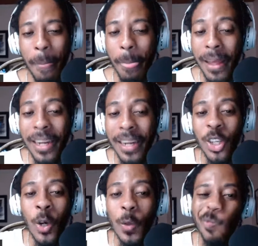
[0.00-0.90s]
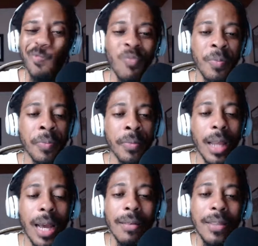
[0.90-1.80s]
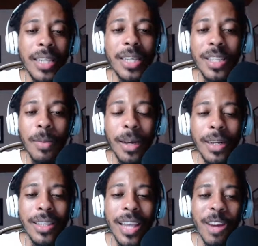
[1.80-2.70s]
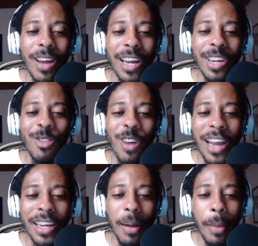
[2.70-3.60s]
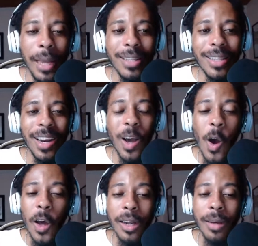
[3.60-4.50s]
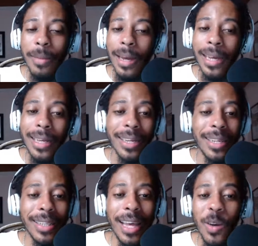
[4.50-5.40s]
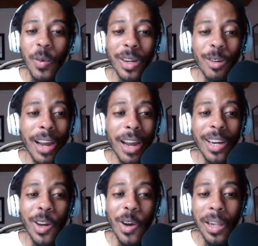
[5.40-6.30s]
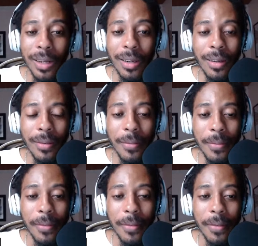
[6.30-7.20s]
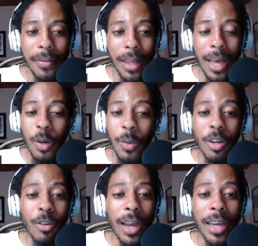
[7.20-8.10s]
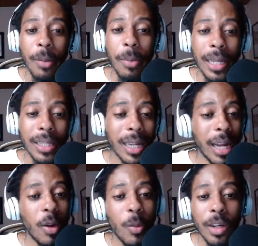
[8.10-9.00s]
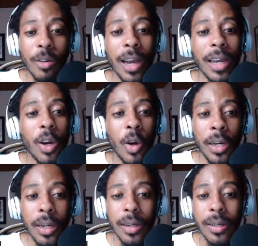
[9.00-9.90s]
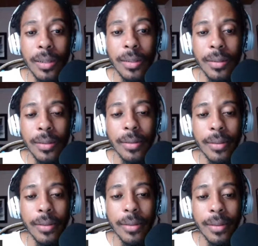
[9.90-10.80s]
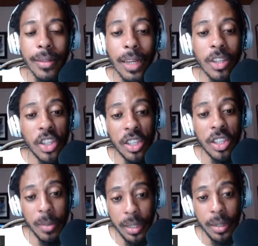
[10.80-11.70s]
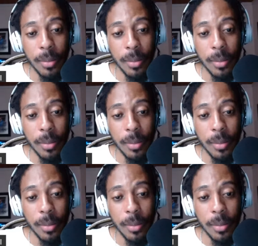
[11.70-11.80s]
An adult. I've seen somebody say, I'd rather cry in a Benz than a Honda. My goodness, I don't want to cry at all. I don't want to cry in a Benz and I don't want to cry in a Honda. That's just me.